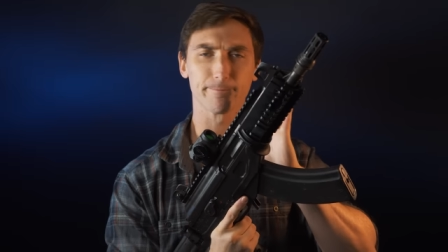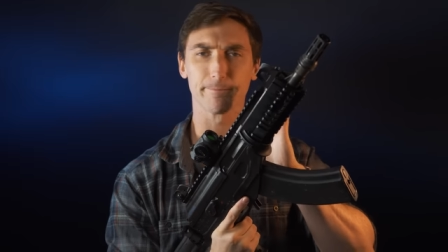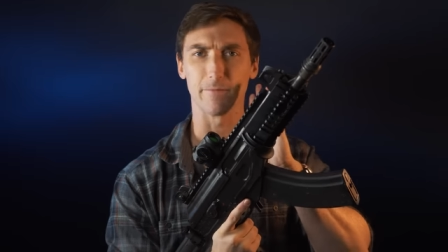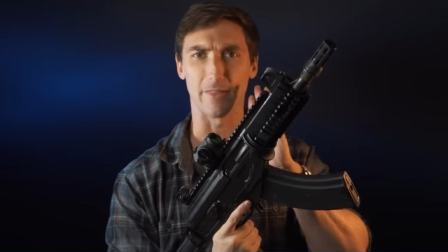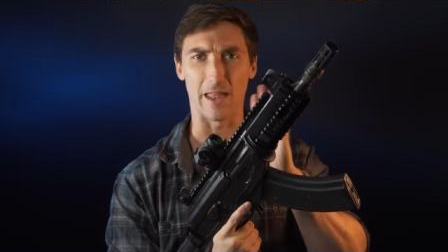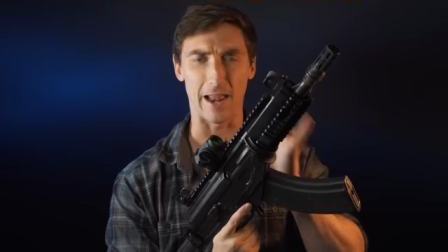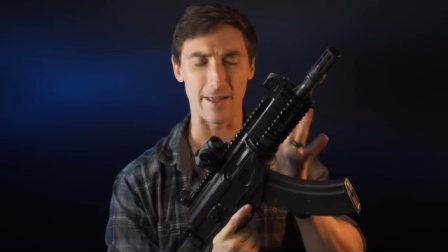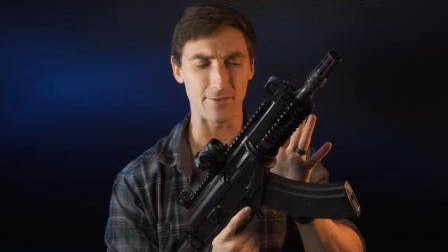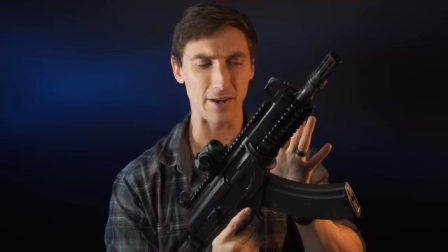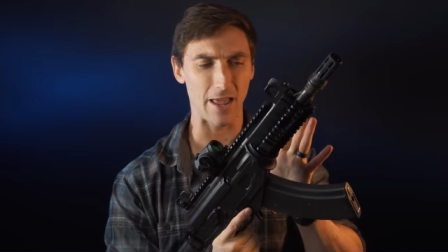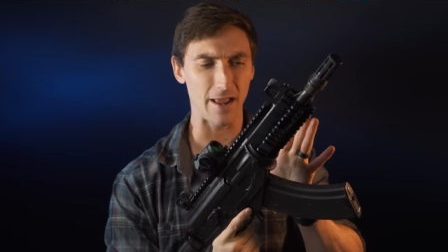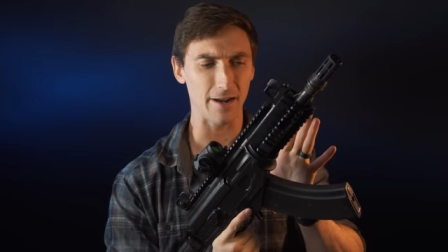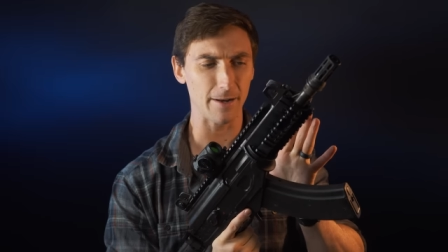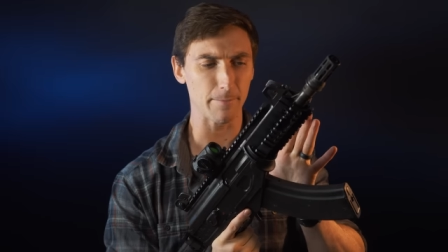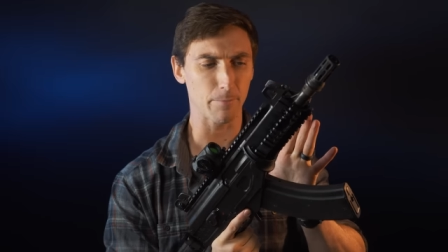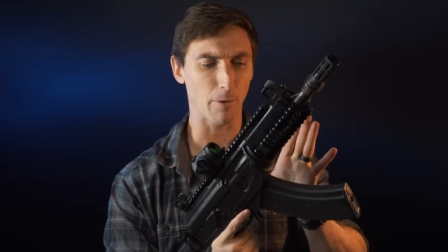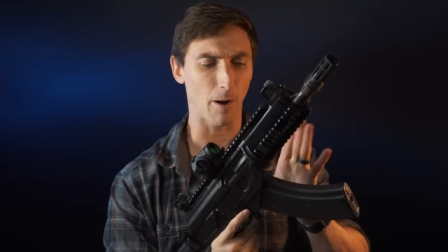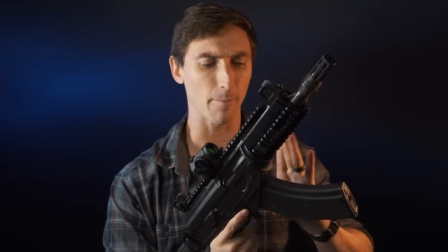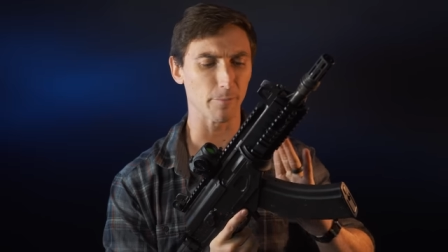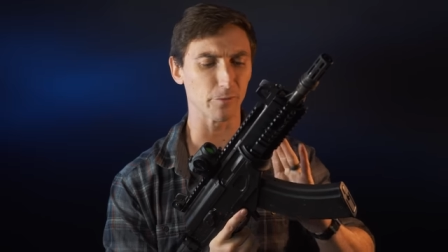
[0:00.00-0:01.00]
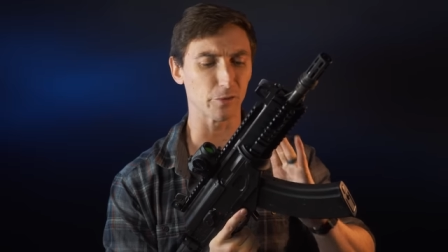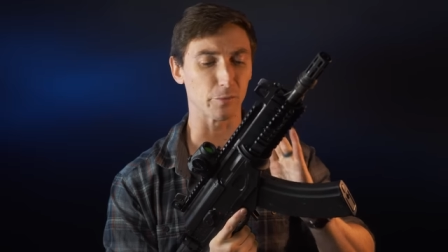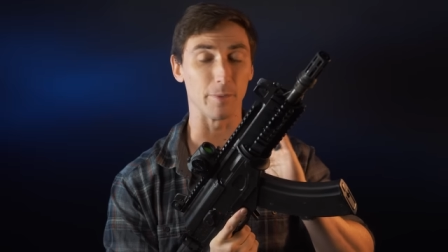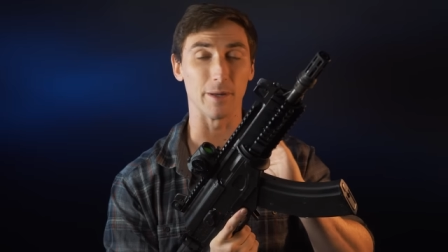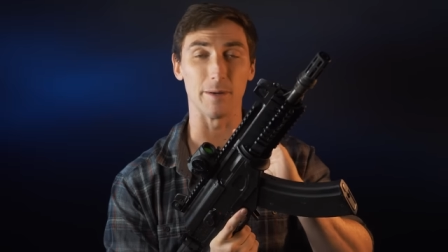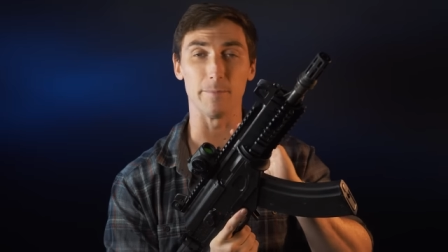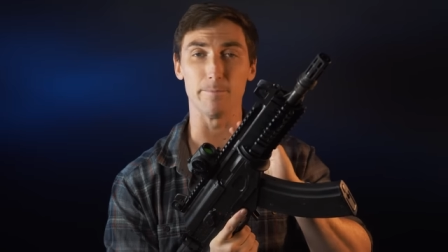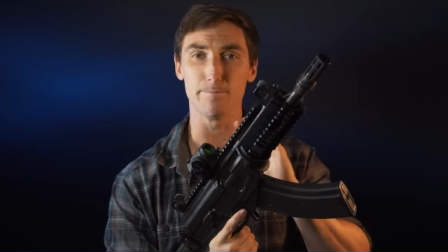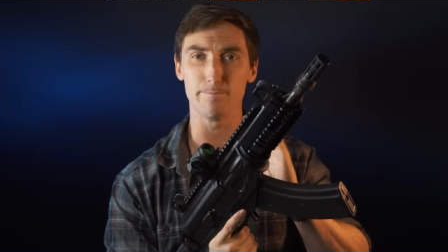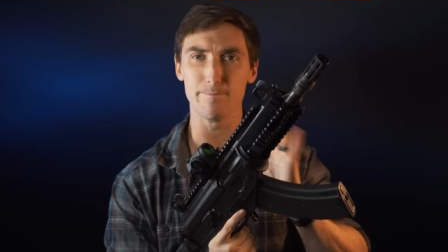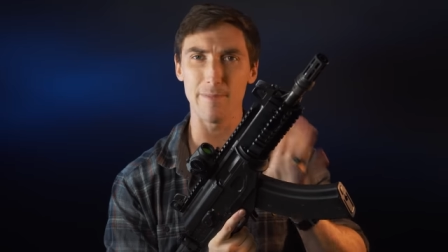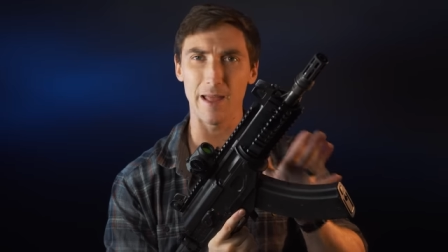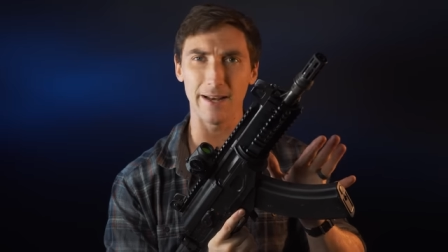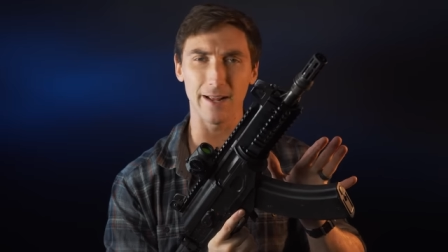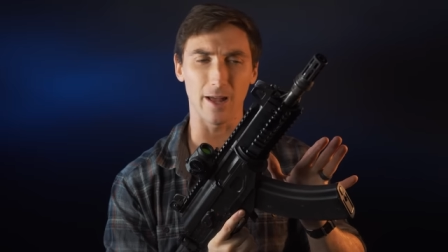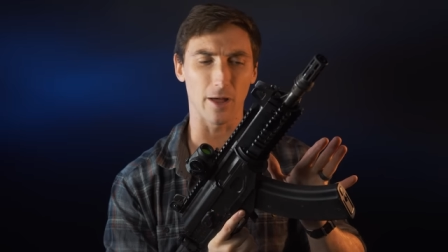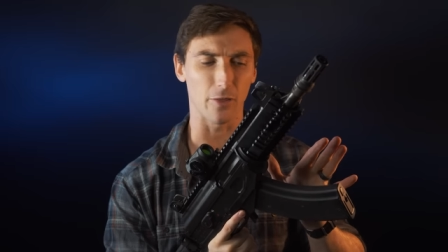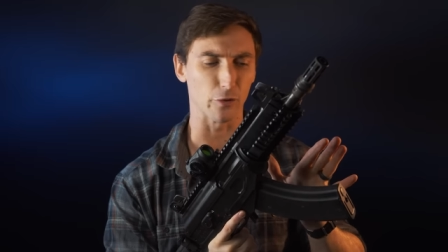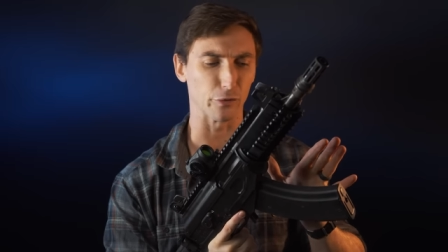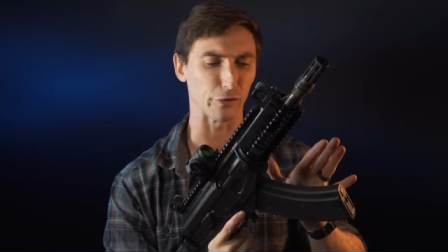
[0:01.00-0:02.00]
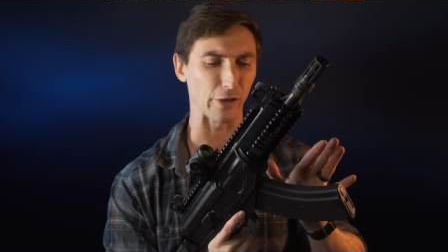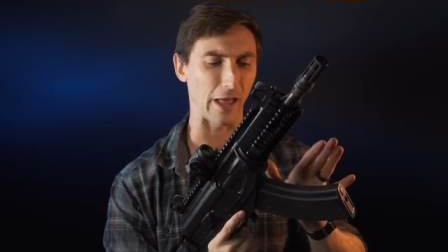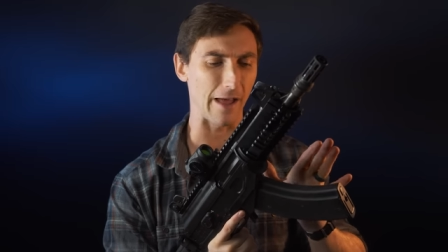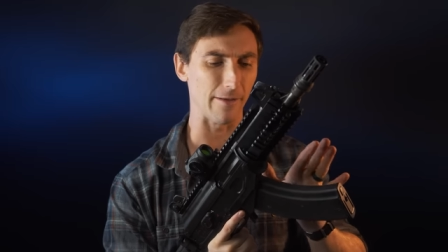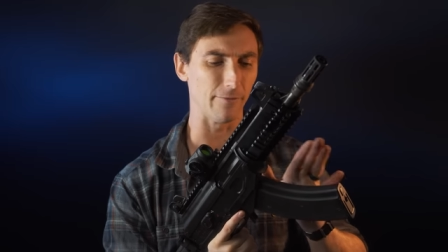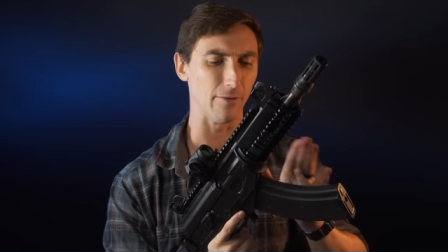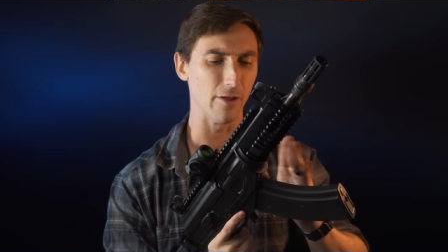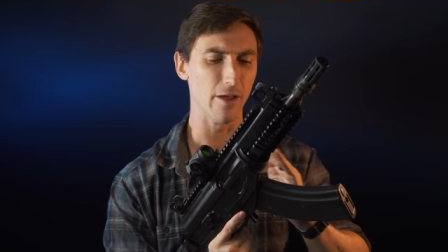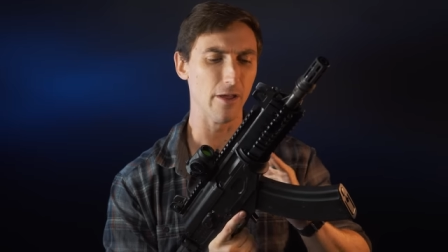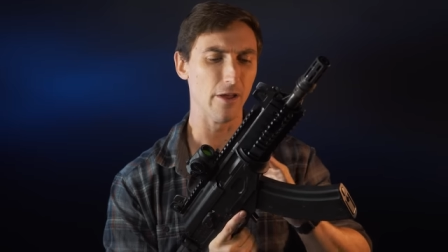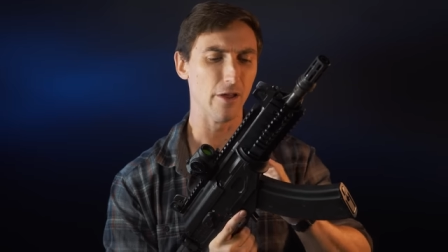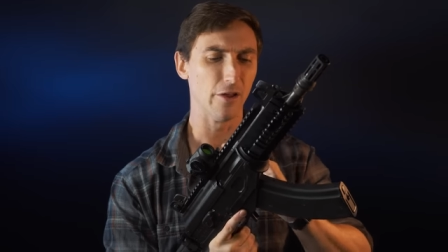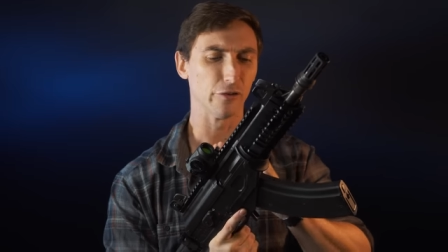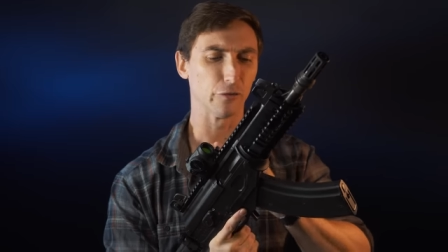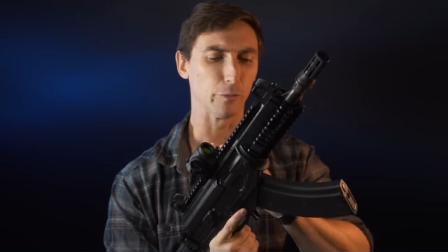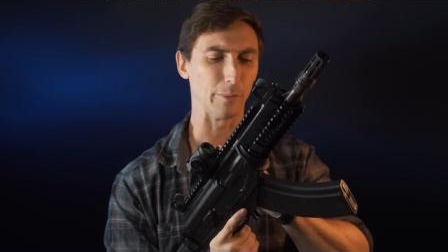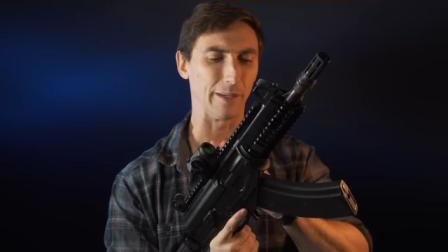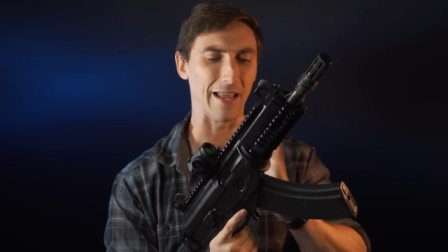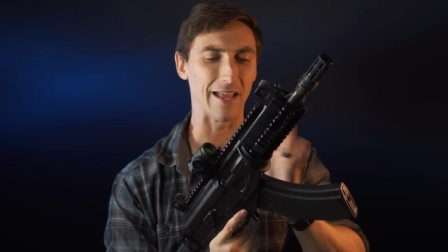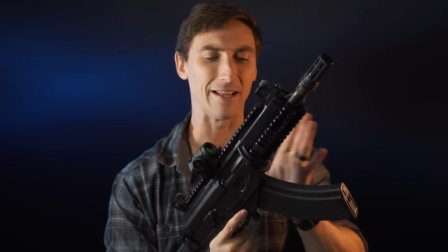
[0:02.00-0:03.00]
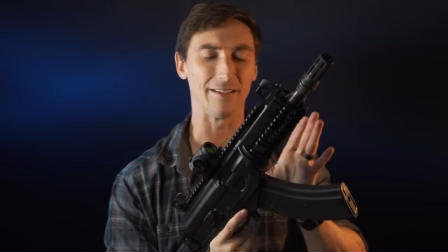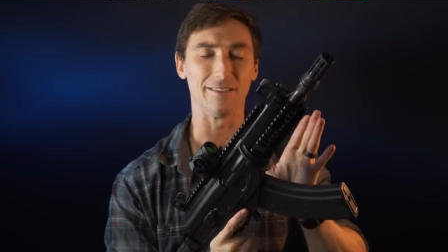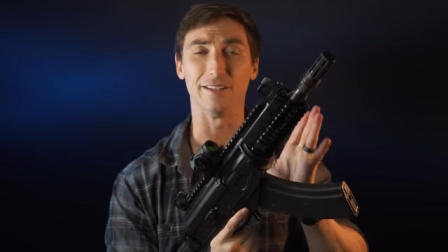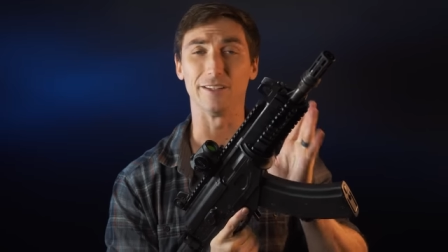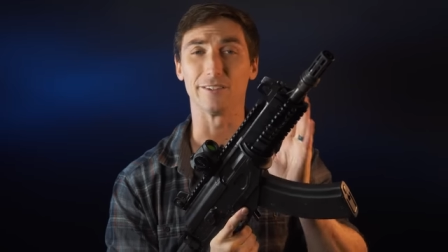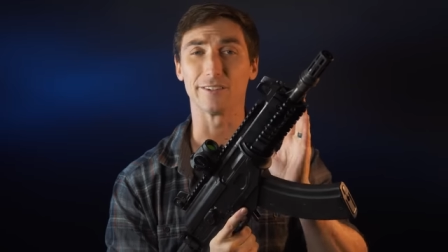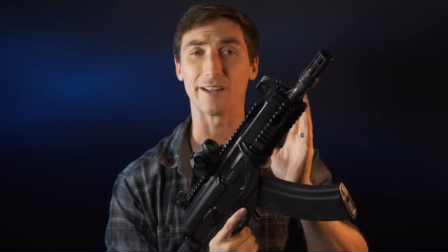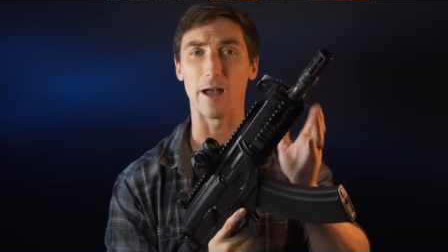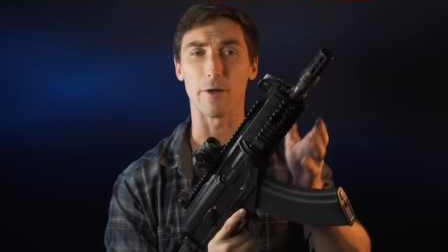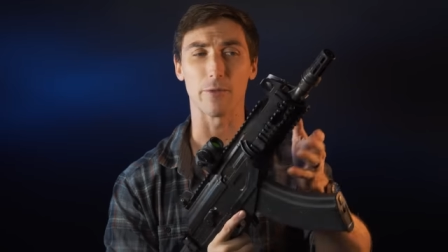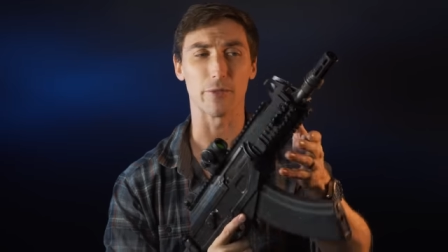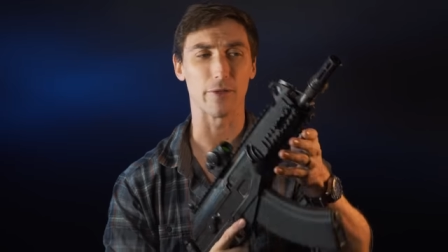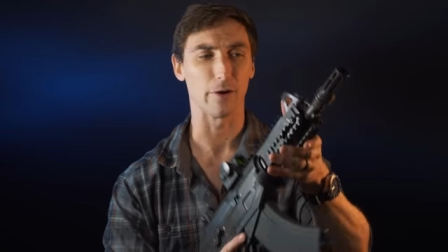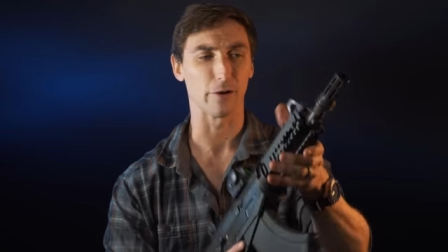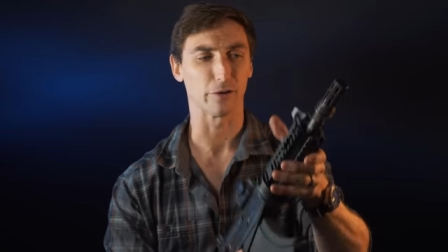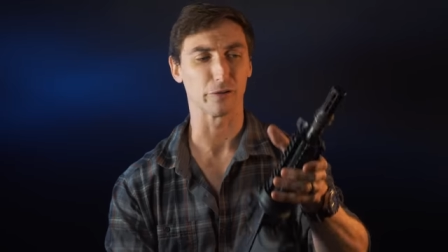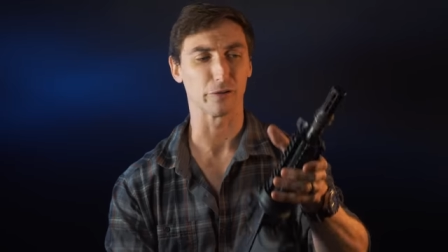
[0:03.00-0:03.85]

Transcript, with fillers: that I haven't had any problems, but many others have, so we can't discount their